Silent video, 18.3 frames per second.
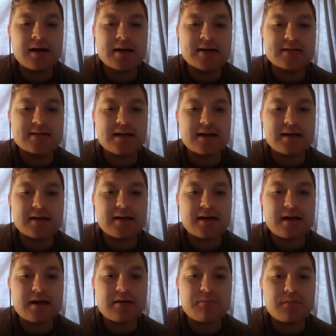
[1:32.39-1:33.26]
sent
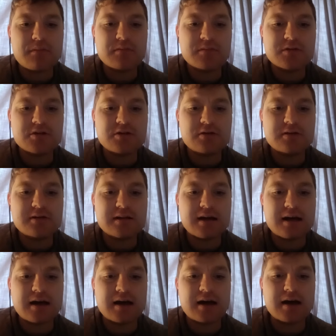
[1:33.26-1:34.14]
him to
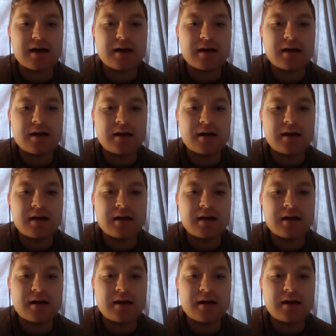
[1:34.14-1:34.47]
die,